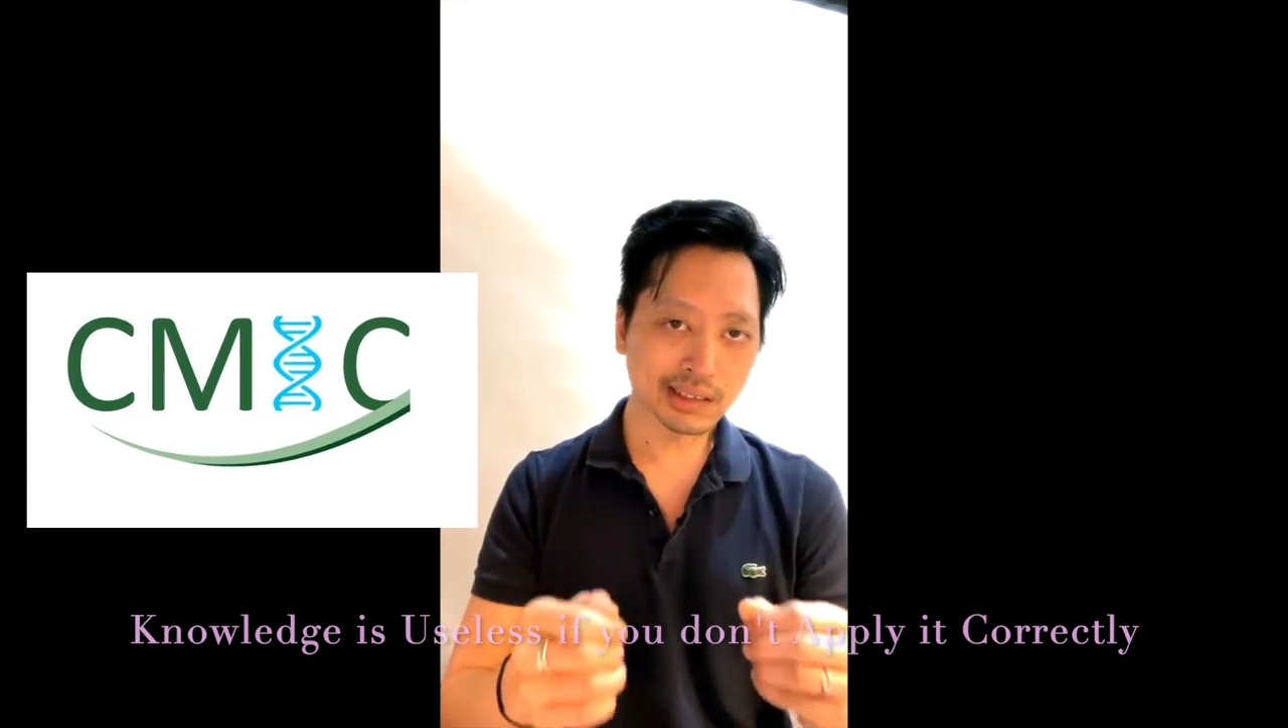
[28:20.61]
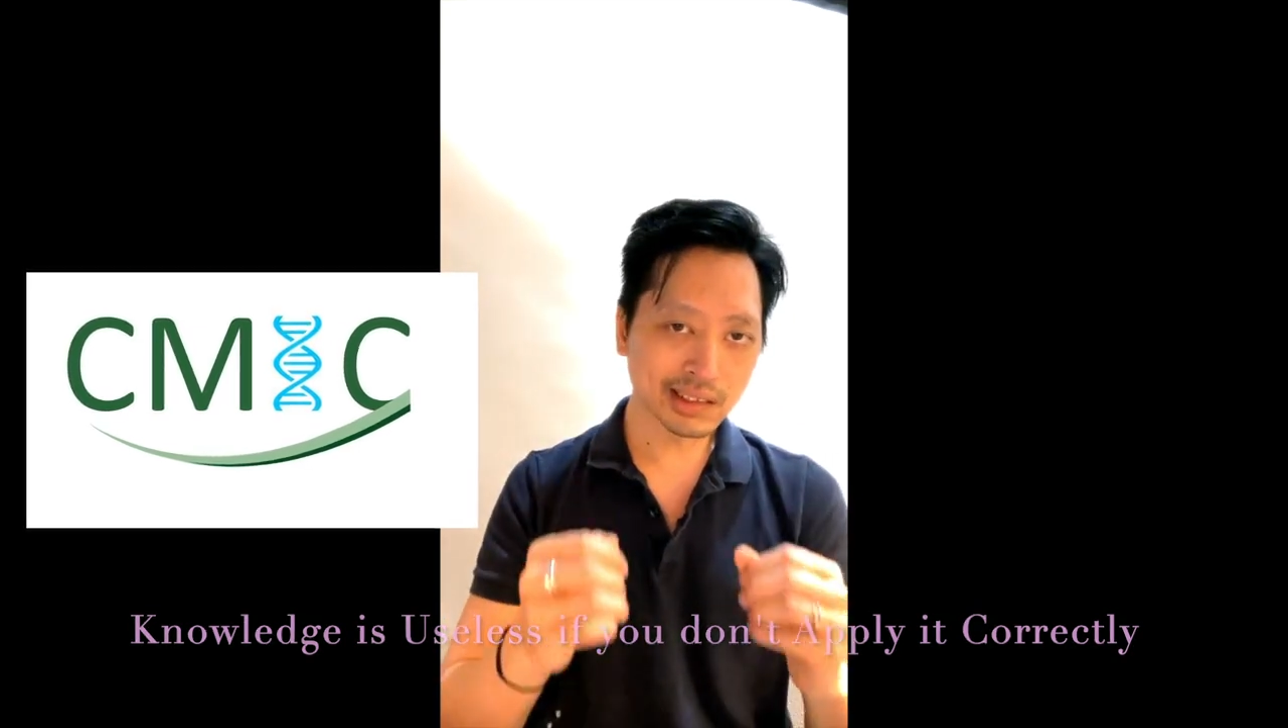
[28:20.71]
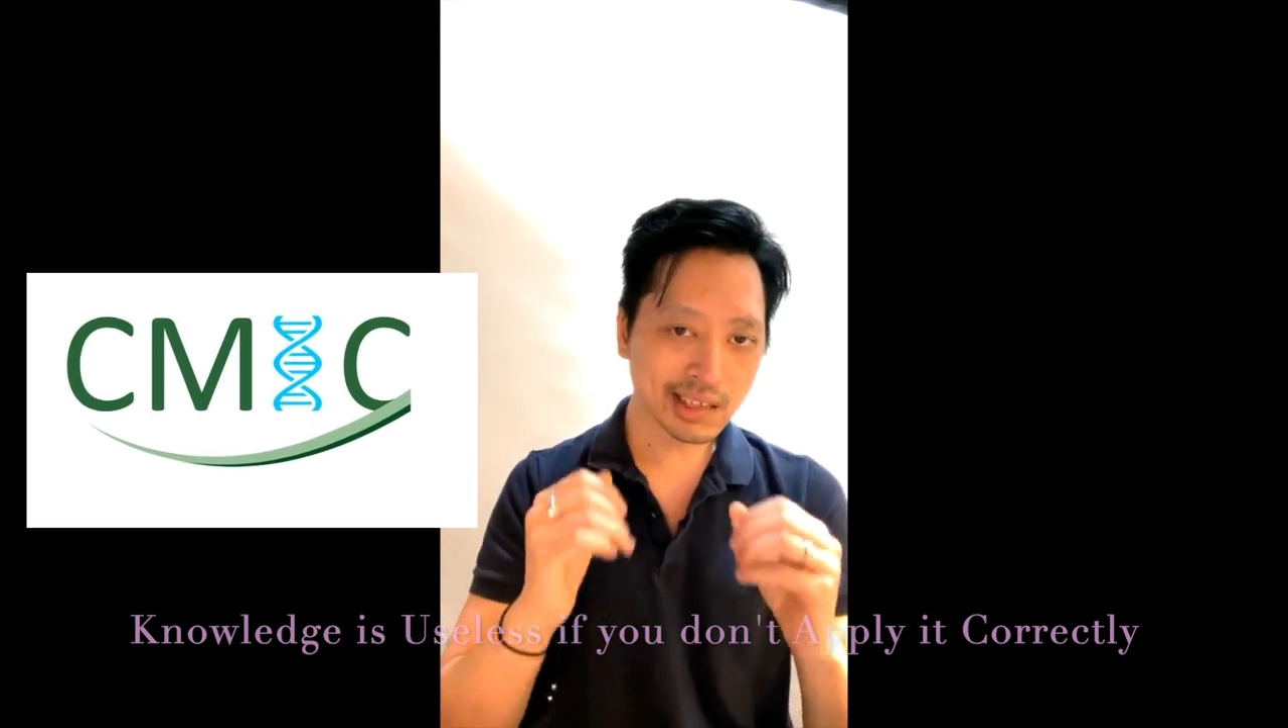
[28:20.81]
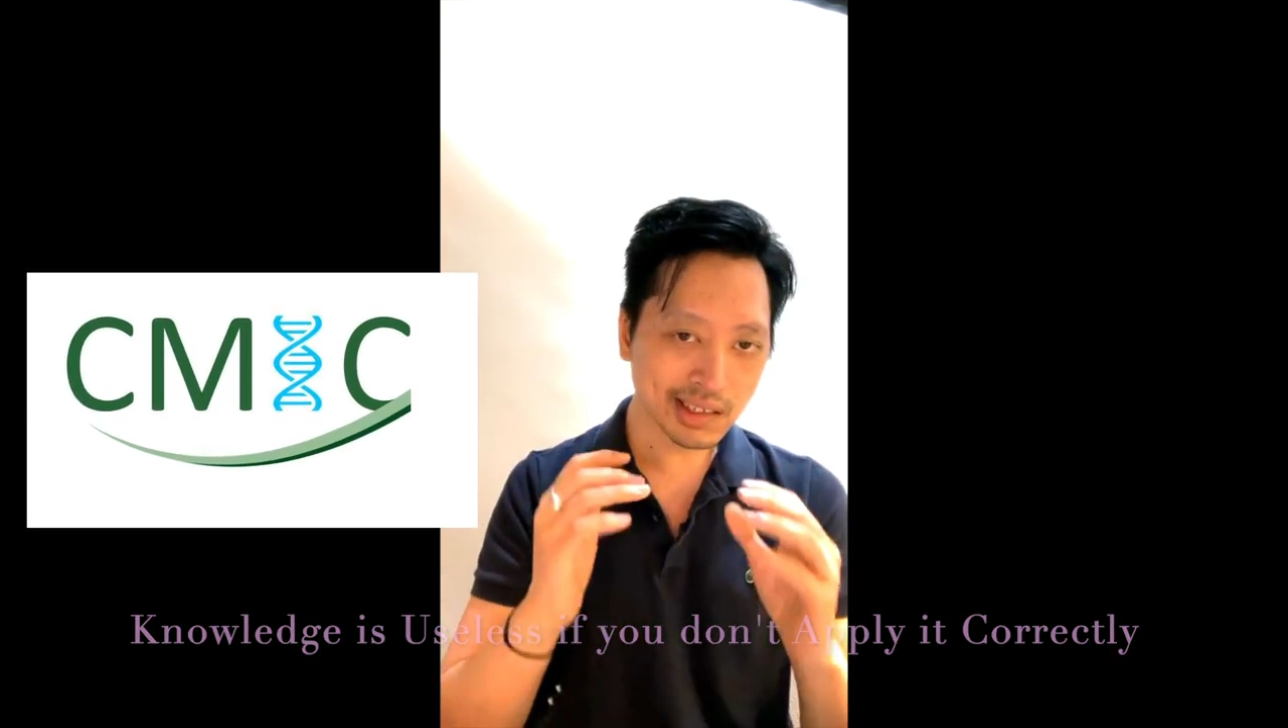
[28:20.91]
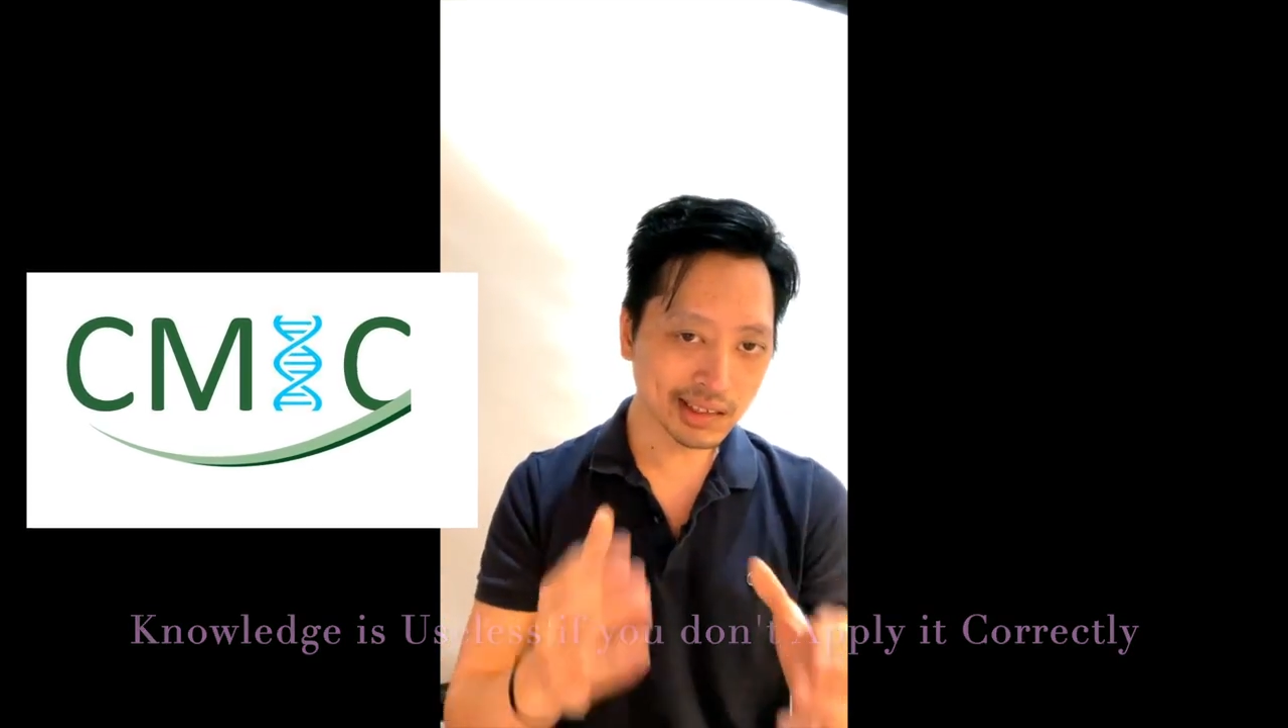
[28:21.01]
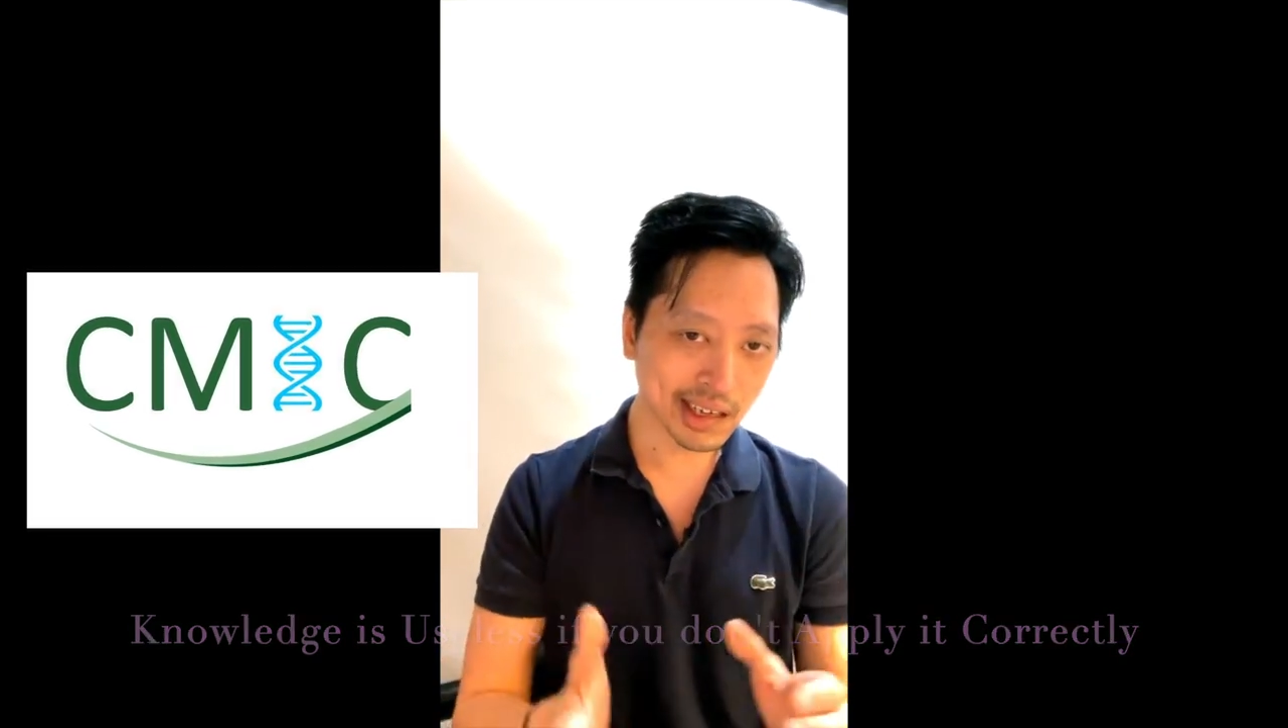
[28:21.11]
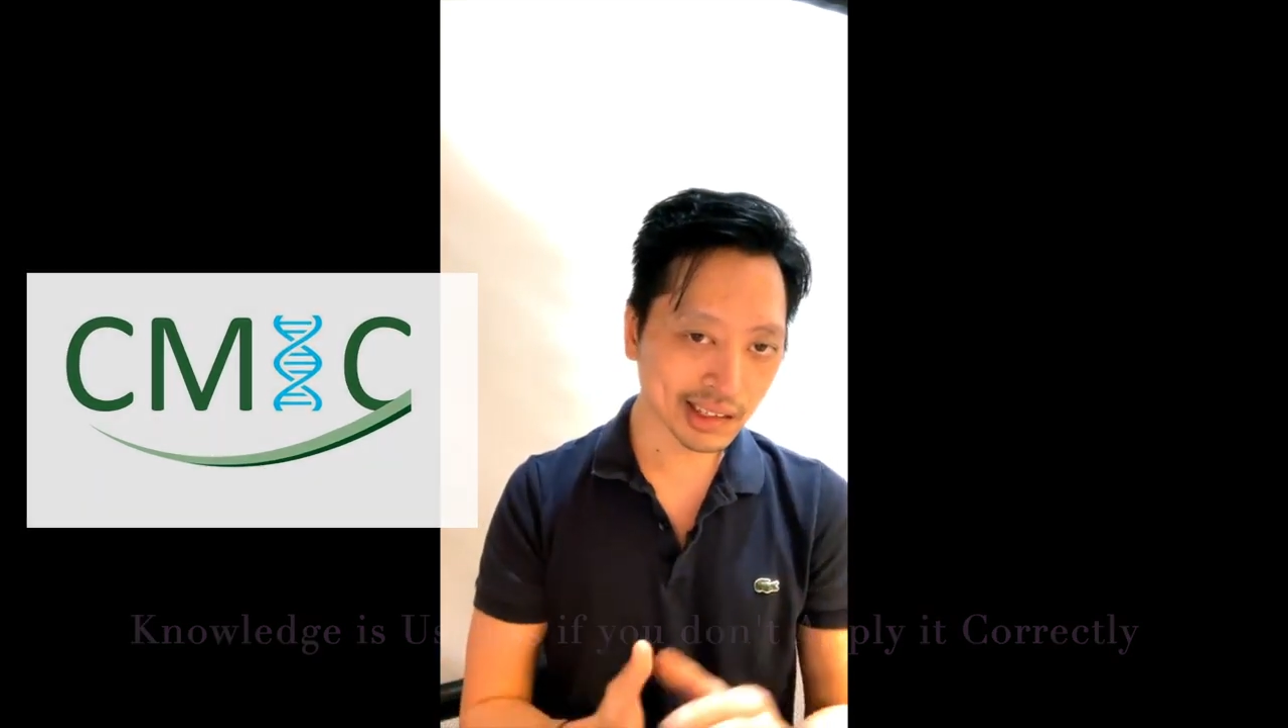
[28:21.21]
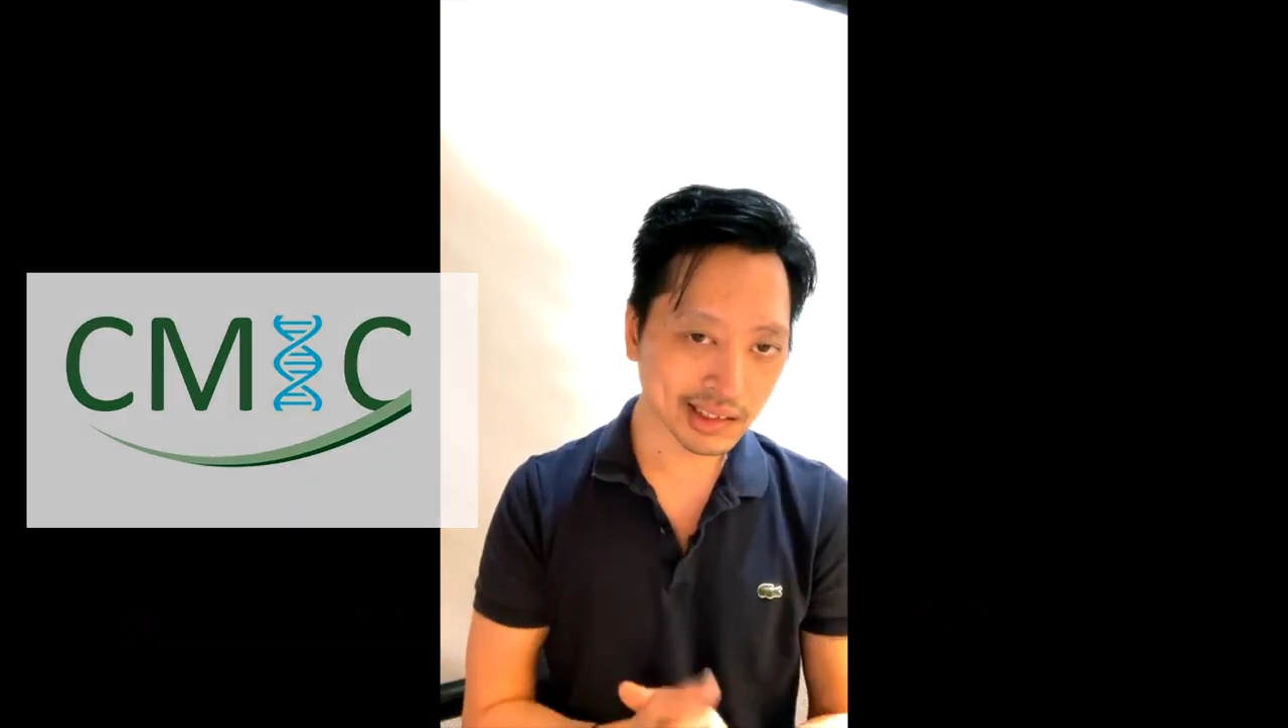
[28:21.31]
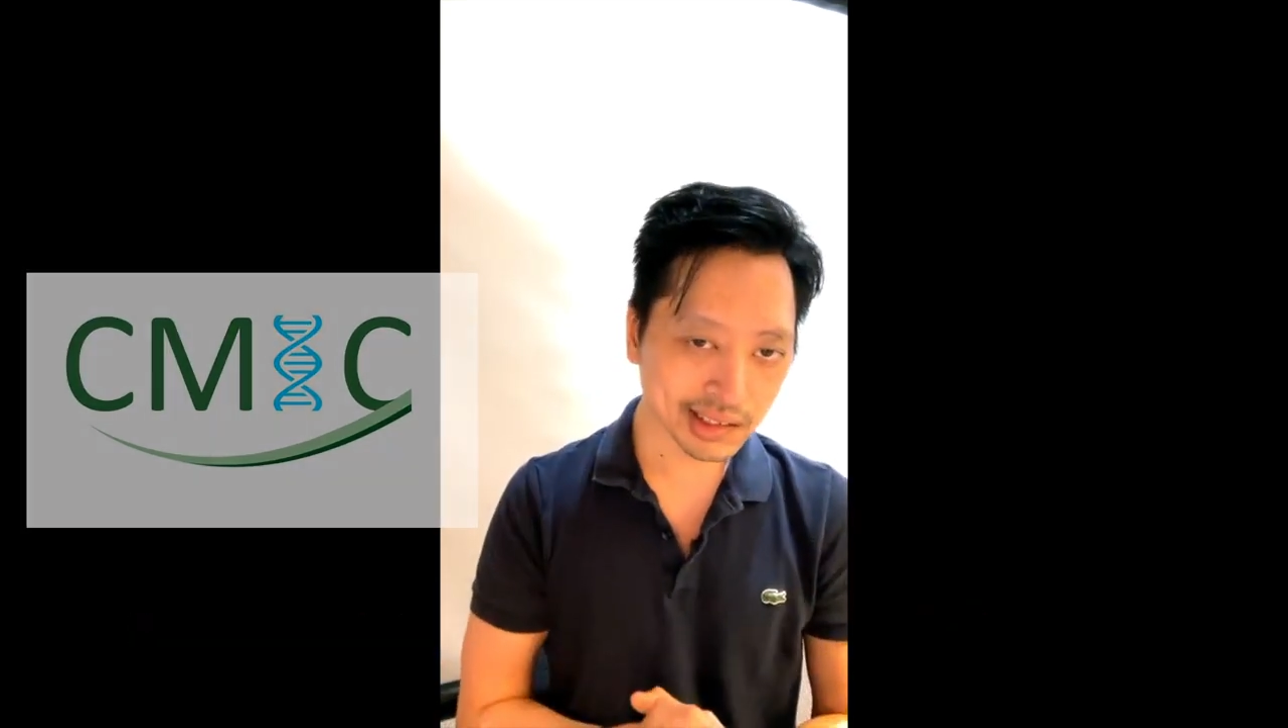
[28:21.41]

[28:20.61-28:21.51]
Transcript: the test taking